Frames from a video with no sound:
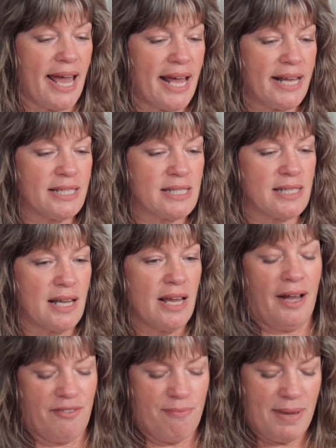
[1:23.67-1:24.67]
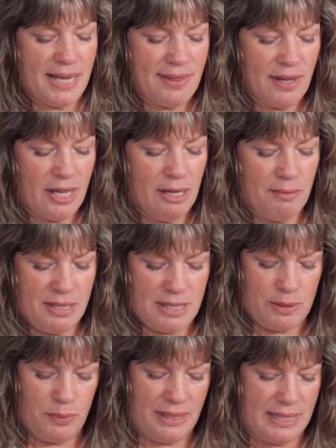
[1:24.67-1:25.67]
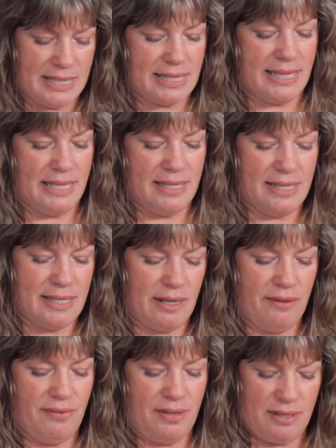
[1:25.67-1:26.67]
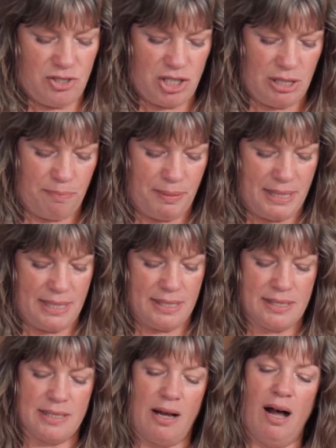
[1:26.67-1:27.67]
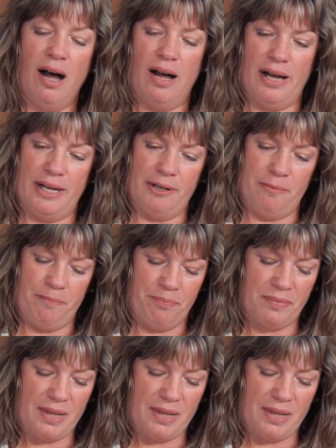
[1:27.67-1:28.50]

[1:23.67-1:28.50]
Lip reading: And I've made the hummus with the skins of the chickpeas on,